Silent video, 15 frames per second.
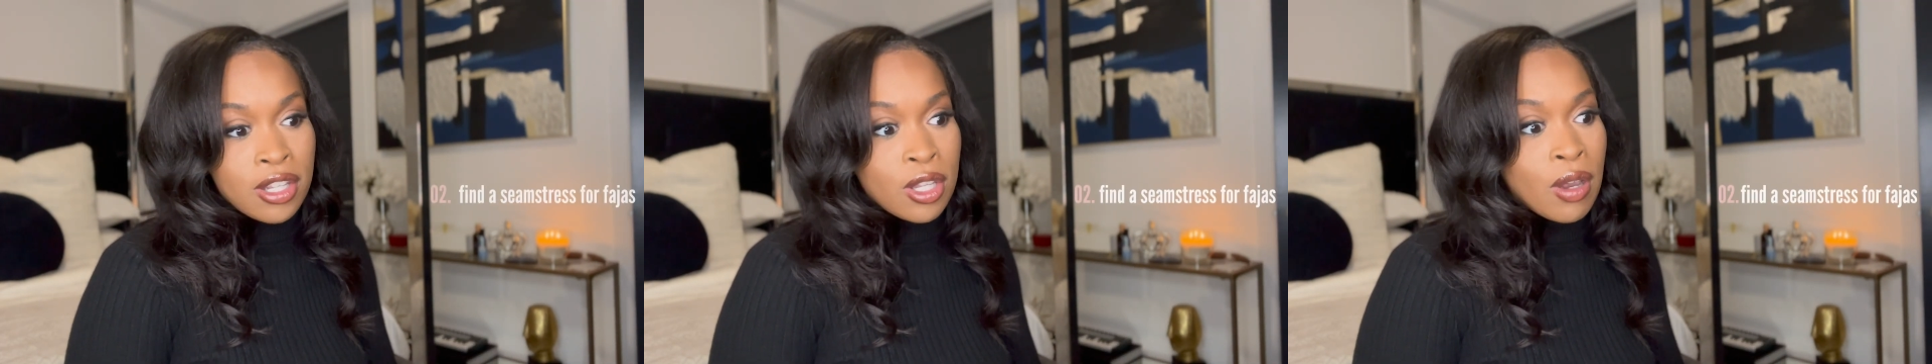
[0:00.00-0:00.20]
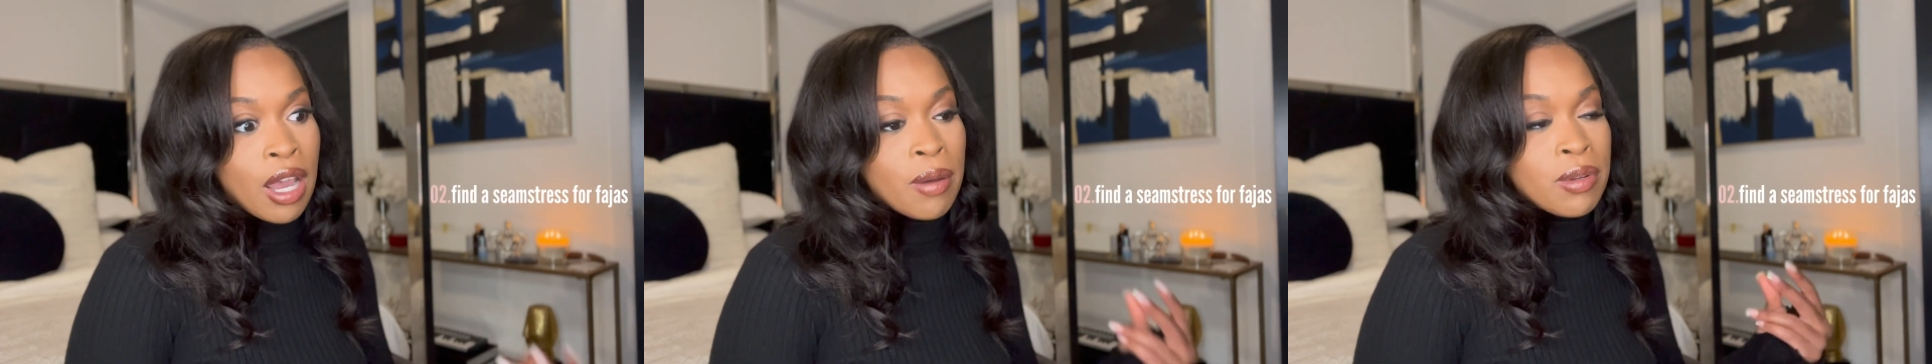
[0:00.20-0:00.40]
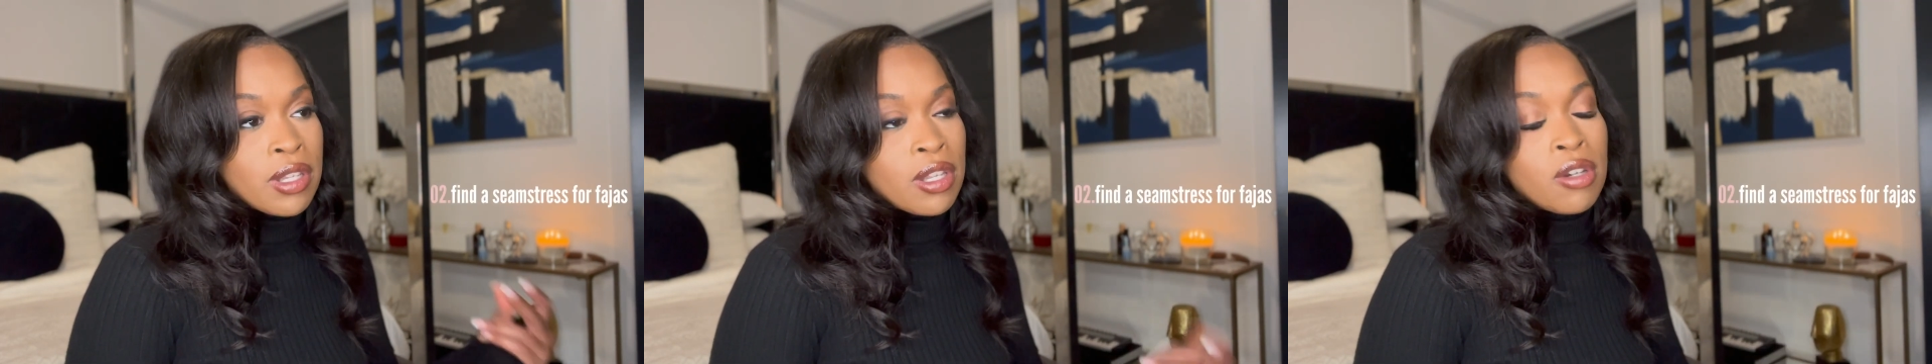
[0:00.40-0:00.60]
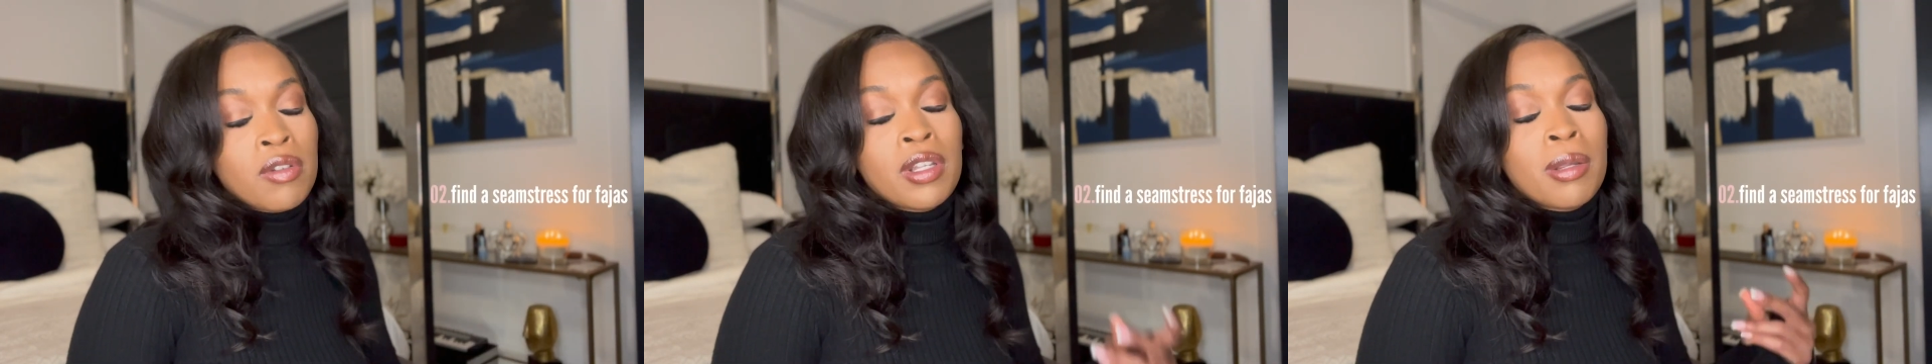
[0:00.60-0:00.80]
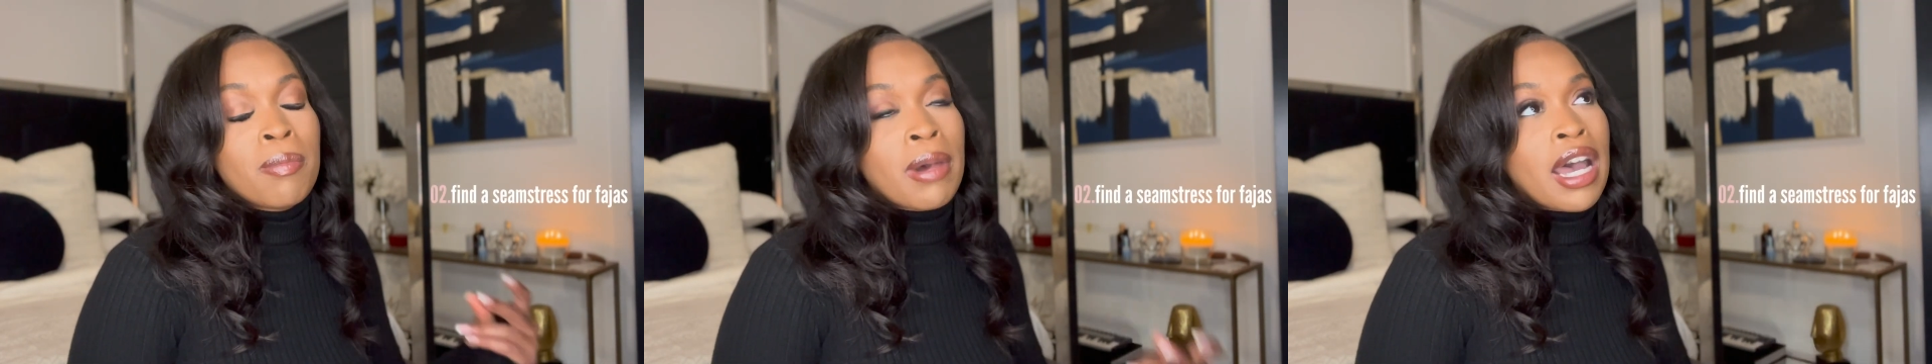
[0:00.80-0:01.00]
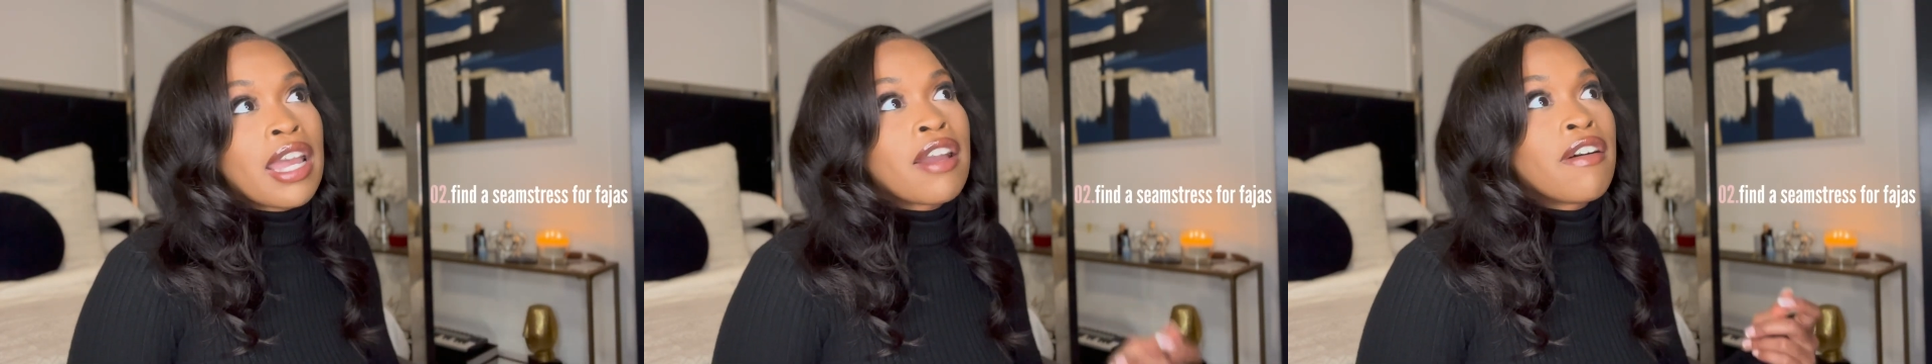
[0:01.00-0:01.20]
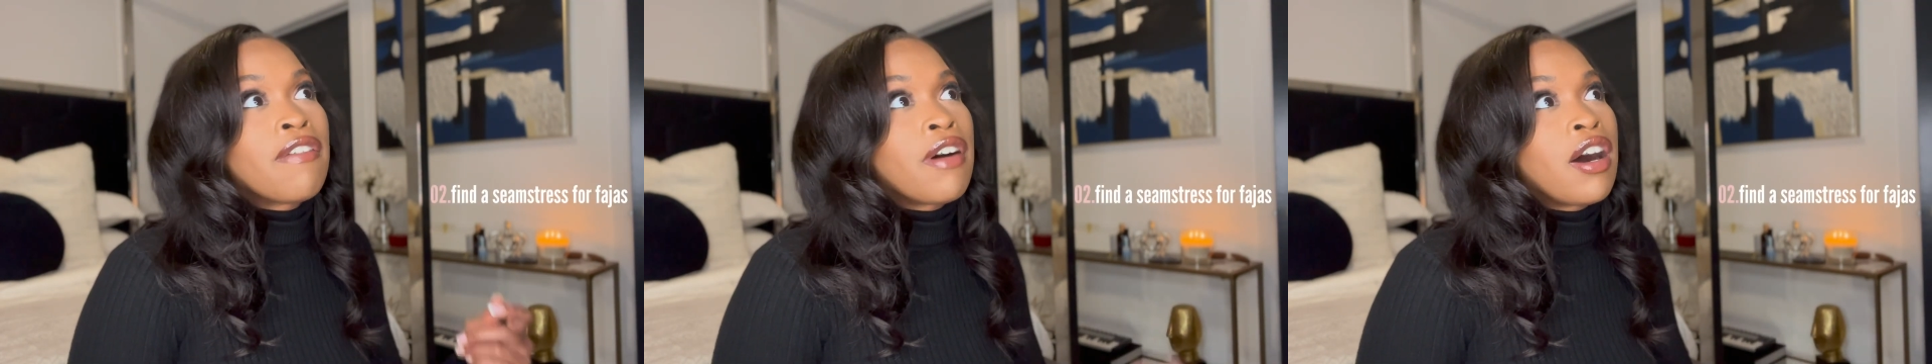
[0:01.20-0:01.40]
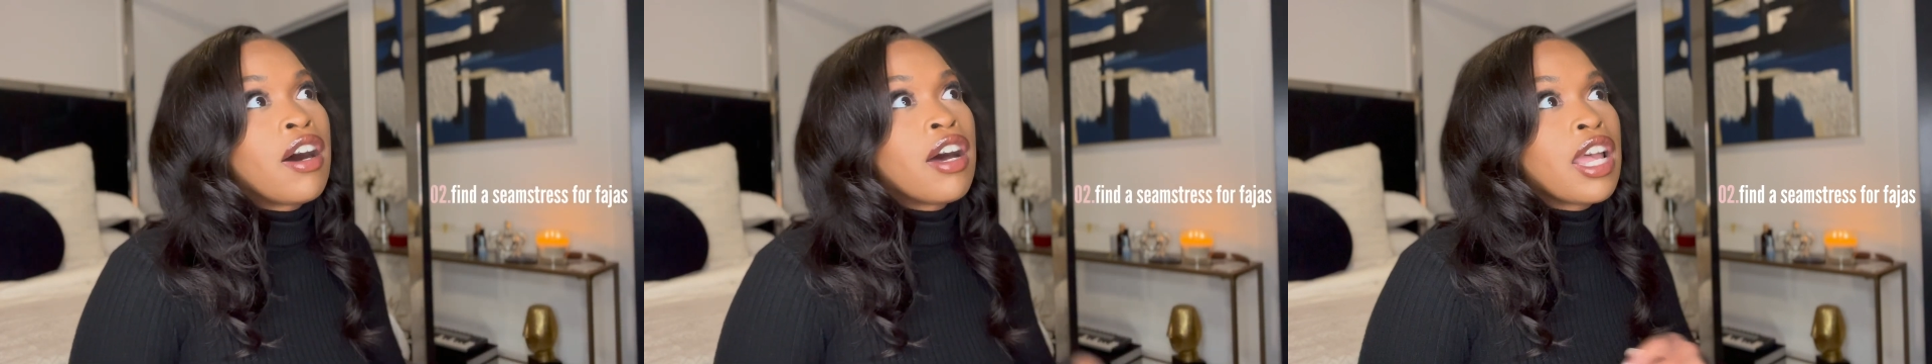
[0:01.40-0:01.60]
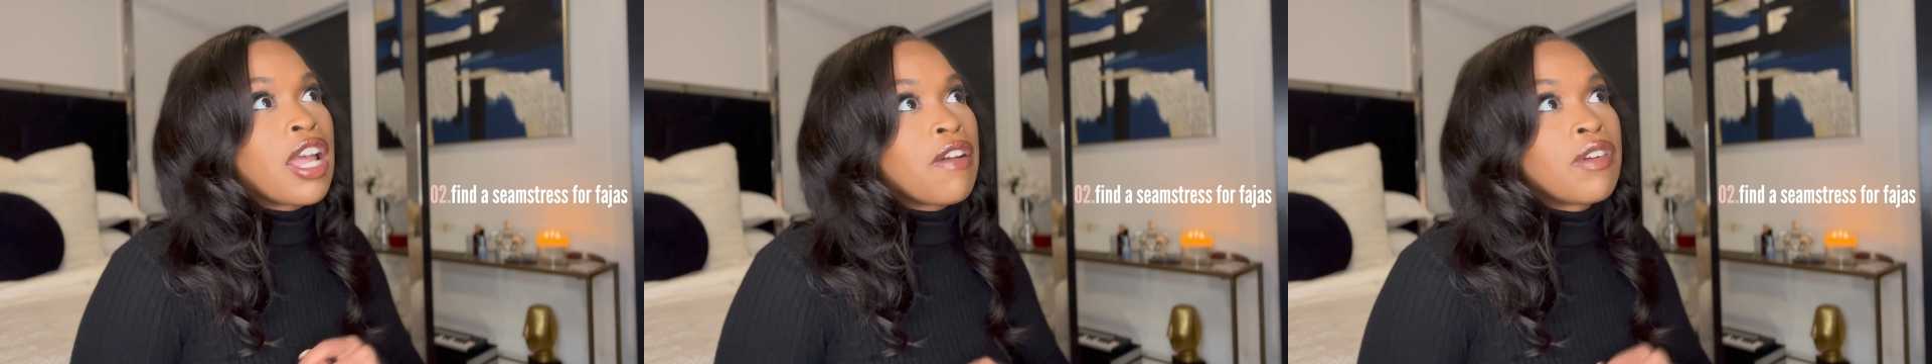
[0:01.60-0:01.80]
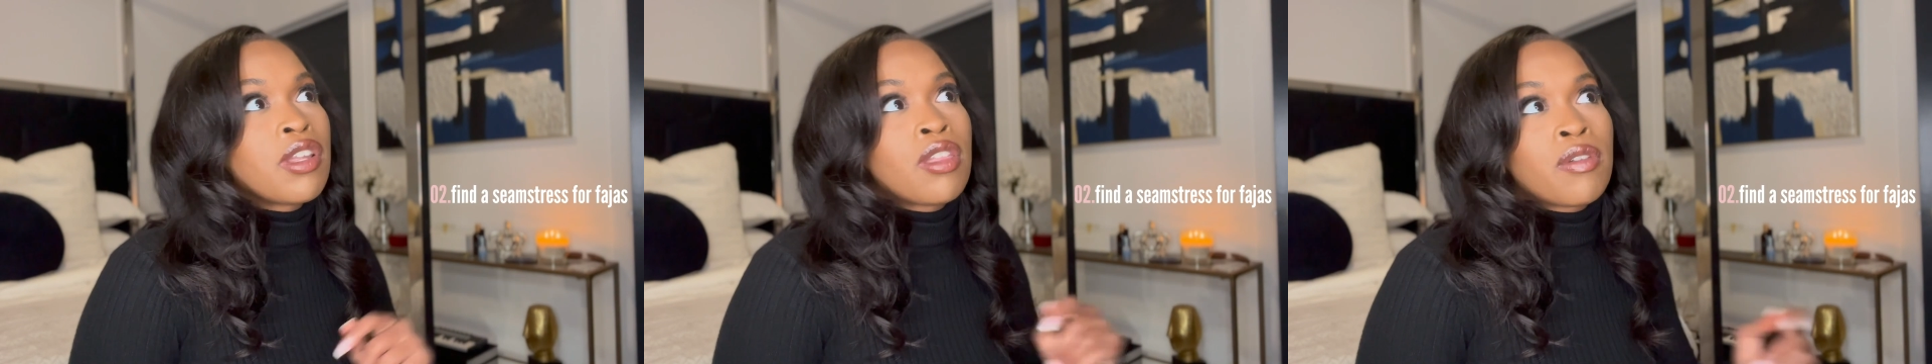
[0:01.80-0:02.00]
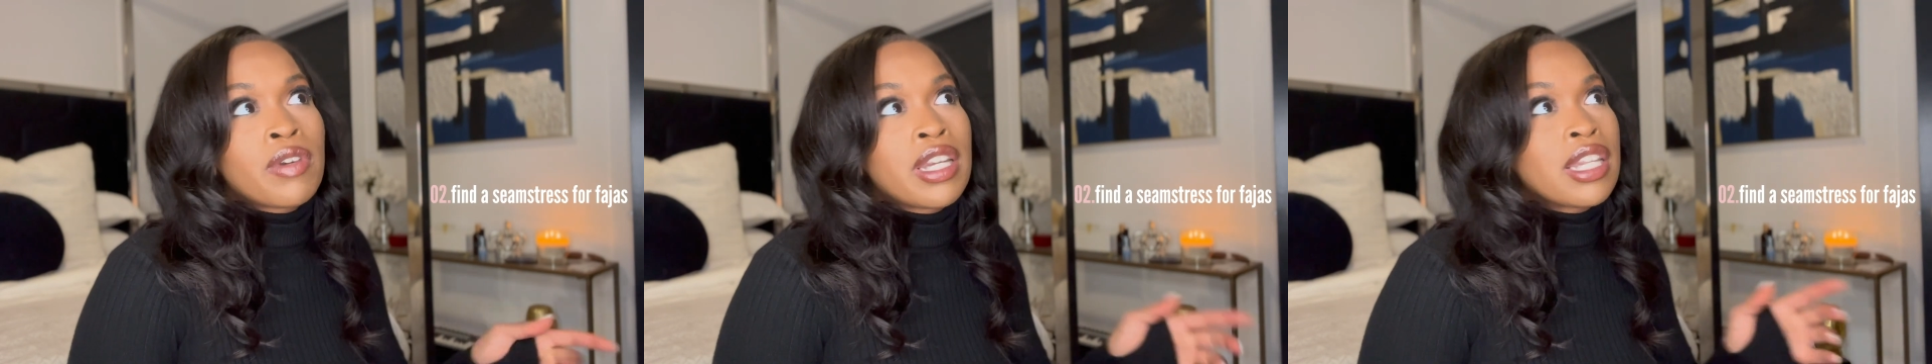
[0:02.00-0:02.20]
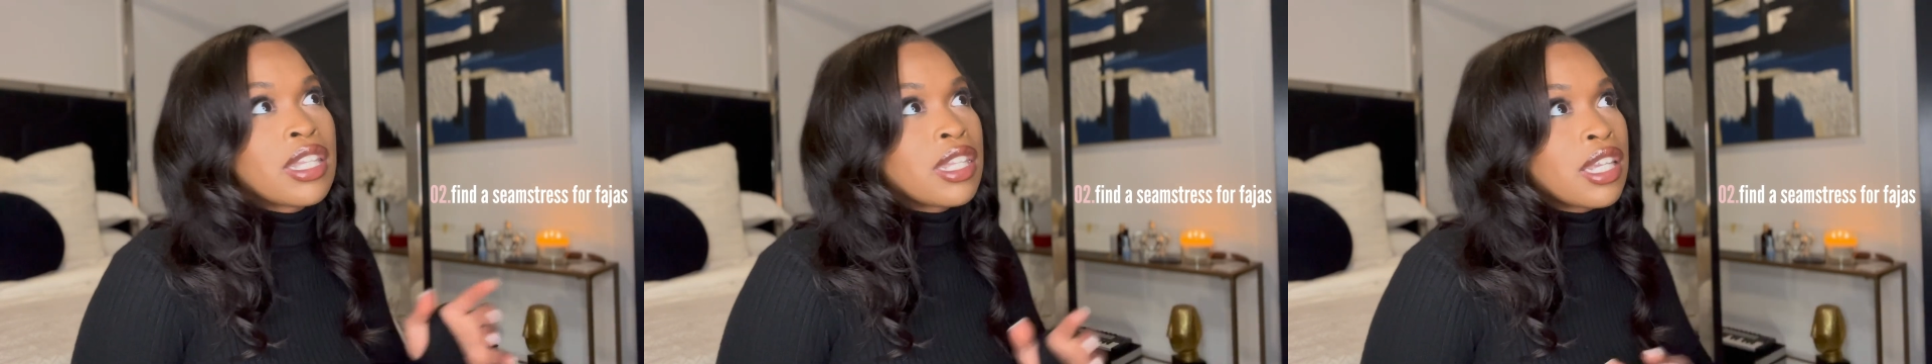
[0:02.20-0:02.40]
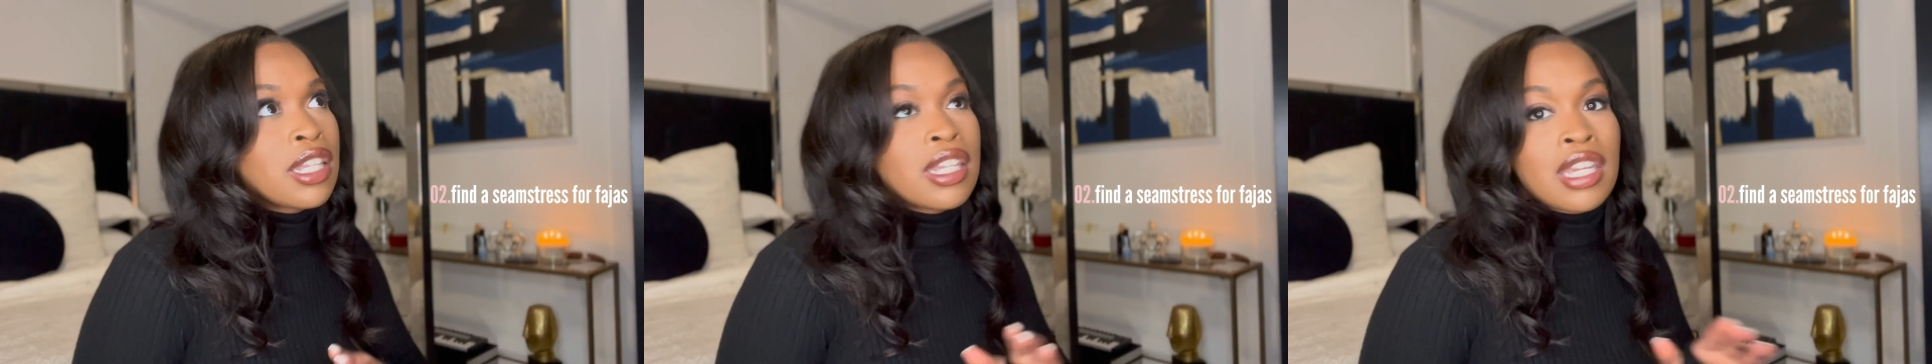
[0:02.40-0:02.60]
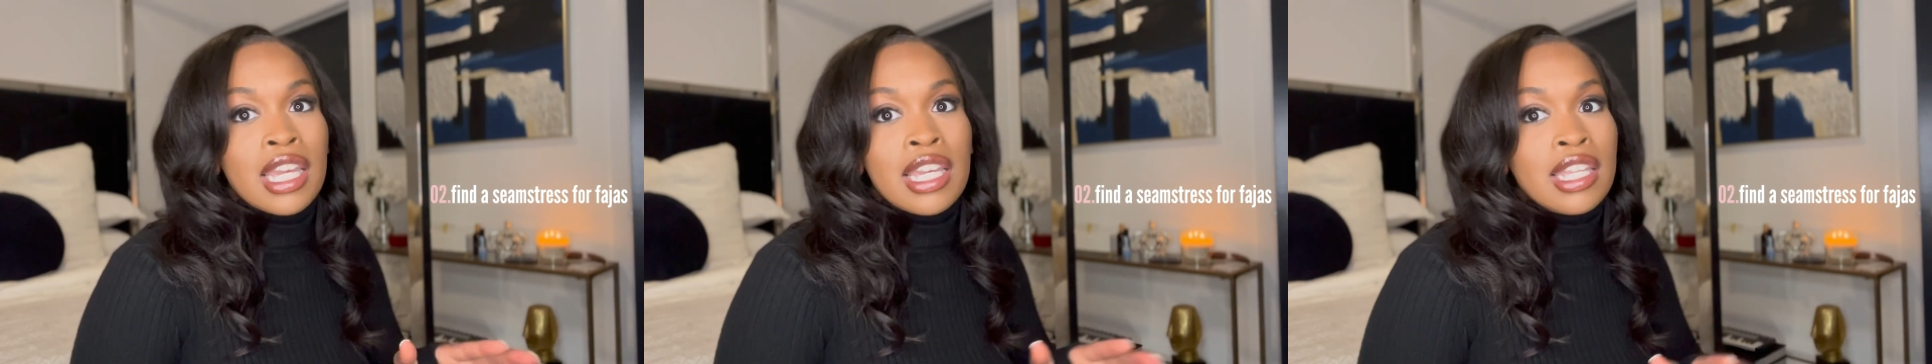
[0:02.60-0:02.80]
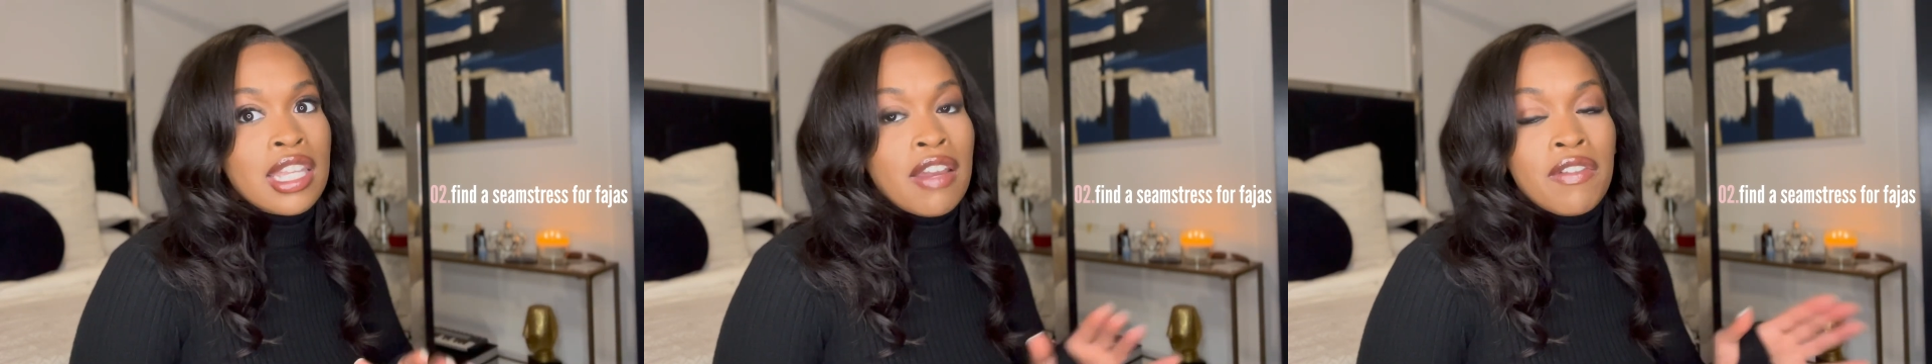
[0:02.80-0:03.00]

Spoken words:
So I was literally buying a faja every 3 to 6 days.